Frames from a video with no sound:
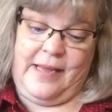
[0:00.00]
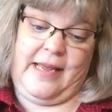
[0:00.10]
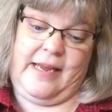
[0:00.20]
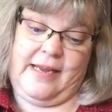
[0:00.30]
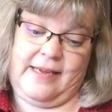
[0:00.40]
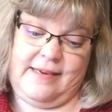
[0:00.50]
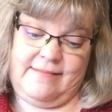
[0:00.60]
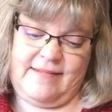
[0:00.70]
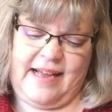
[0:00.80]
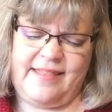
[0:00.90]

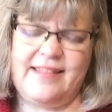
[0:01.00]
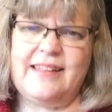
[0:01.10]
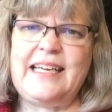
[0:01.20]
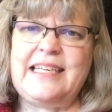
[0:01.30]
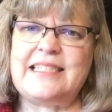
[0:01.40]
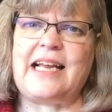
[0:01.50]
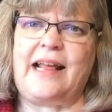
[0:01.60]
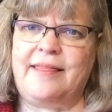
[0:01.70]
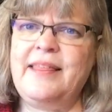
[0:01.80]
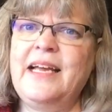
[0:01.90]
and I, like I said, I
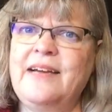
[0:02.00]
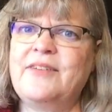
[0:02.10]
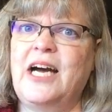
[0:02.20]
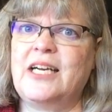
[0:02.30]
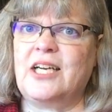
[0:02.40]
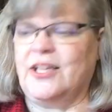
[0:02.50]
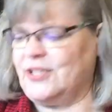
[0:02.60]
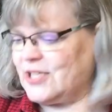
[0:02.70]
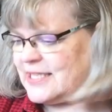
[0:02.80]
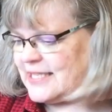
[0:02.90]
think I've got it on
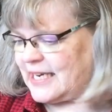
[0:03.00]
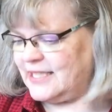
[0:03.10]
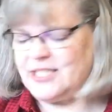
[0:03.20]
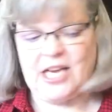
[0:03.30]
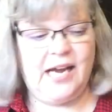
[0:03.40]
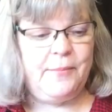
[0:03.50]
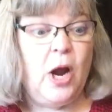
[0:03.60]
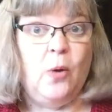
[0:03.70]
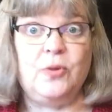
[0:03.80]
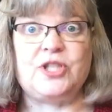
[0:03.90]
there a second time,
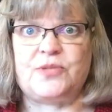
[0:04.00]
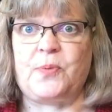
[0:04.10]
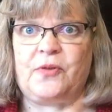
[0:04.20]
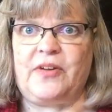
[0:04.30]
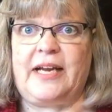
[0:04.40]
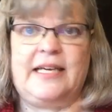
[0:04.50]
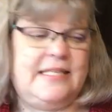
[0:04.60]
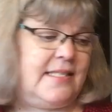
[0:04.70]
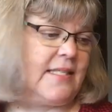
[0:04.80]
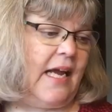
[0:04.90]
which is perfect
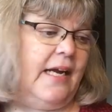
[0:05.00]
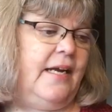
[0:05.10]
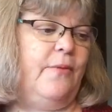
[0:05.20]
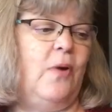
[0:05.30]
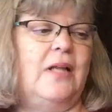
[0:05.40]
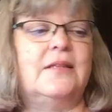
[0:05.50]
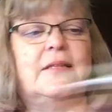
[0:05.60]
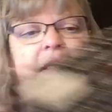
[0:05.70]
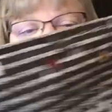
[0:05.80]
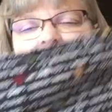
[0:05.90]
because I want
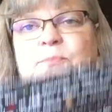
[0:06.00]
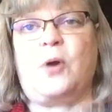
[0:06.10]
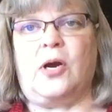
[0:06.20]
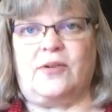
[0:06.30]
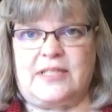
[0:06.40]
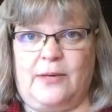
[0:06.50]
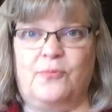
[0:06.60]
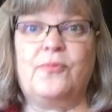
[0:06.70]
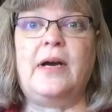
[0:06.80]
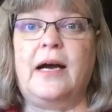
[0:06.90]
lots of progress. I,
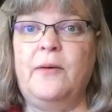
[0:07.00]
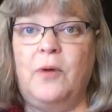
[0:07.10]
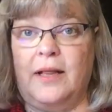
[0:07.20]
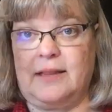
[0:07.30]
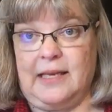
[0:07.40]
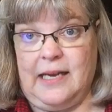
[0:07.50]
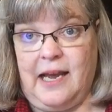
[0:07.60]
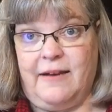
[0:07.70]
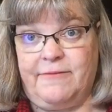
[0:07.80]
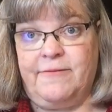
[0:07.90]
I want an
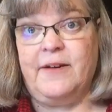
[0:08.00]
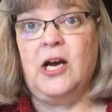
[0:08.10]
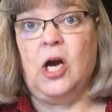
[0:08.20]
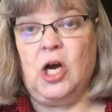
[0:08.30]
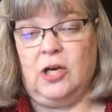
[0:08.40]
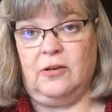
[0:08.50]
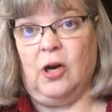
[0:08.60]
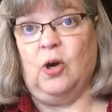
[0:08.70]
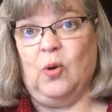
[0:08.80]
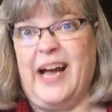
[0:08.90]

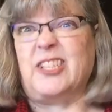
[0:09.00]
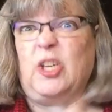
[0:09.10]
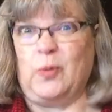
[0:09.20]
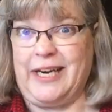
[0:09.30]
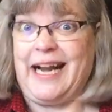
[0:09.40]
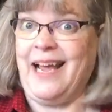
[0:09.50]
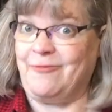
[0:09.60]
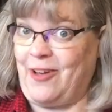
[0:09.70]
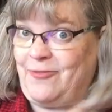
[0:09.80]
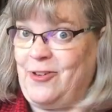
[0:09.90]
FO, actually I want an
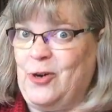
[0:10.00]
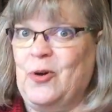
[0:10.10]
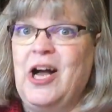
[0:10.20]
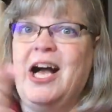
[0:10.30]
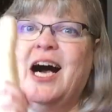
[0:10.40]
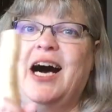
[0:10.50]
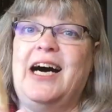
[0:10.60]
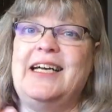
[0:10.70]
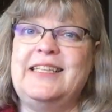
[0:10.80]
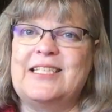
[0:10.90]
FFO
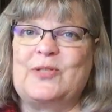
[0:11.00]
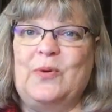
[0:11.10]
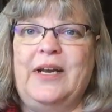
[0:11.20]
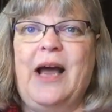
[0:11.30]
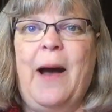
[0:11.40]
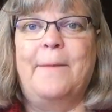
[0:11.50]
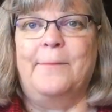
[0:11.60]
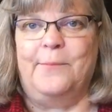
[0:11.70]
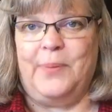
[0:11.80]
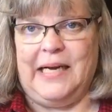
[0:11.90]
on this one
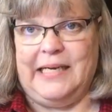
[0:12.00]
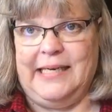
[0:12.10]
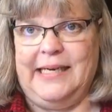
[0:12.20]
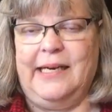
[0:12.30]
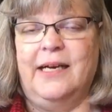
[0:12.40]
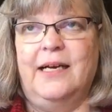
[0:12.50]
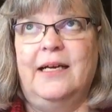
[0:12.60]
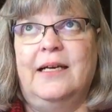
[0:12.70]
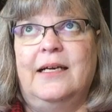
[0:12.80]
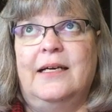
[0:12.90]
by
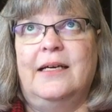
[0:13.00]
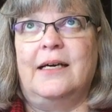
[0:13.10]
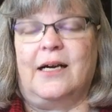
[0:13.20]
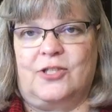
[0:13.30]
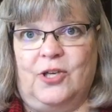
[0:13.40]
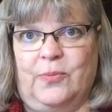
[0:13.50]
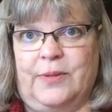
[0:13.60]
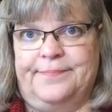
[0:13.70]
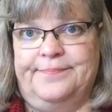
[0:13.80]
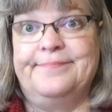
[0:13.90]

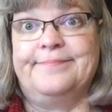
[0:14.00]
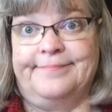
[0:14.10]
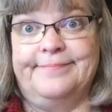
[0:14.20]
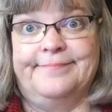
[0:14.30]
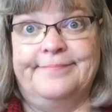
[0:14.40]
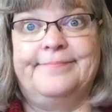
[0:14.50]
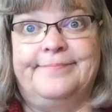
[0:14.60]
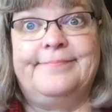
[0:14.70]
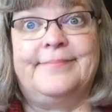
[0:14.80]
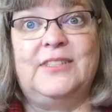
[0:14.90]
October.
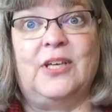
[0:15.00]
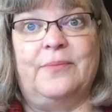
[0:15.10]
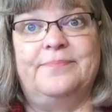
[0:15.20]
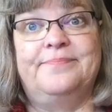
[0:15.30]
So,